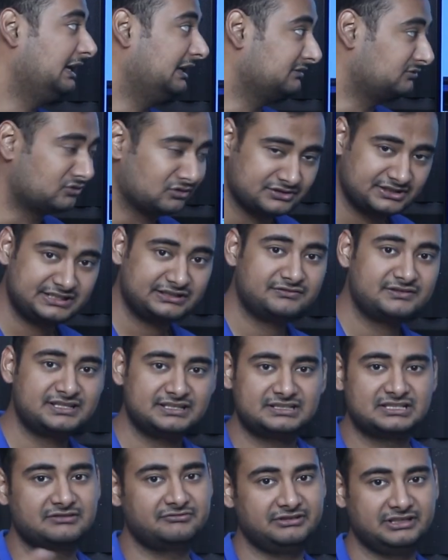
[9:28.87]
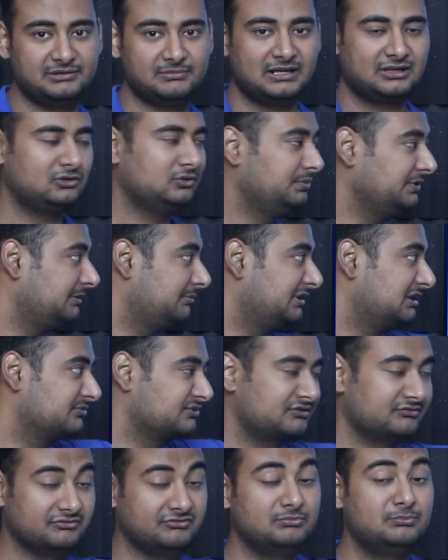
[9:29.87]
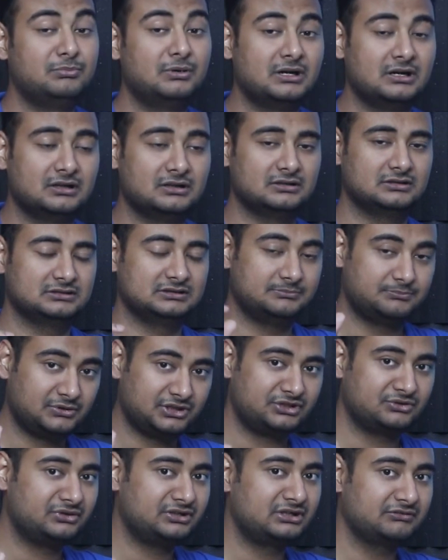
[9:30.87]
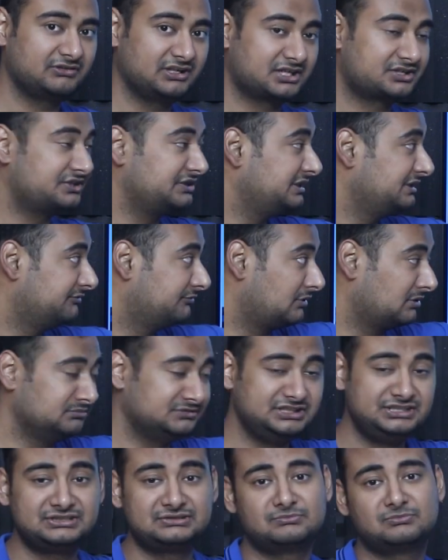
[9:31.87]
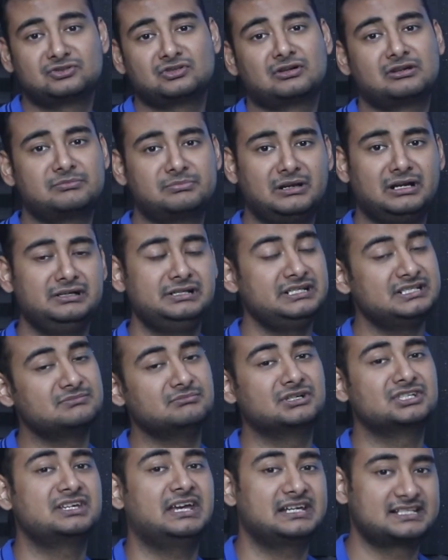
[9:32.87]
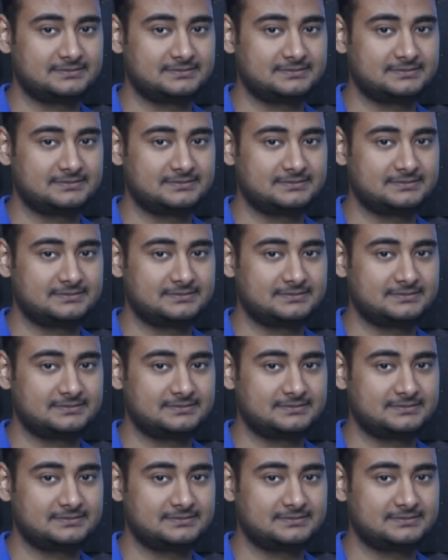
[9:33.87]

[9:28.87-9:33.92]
And consequence, it's a feedback loop. It becomes the per unit of electricity from these sort of plant is much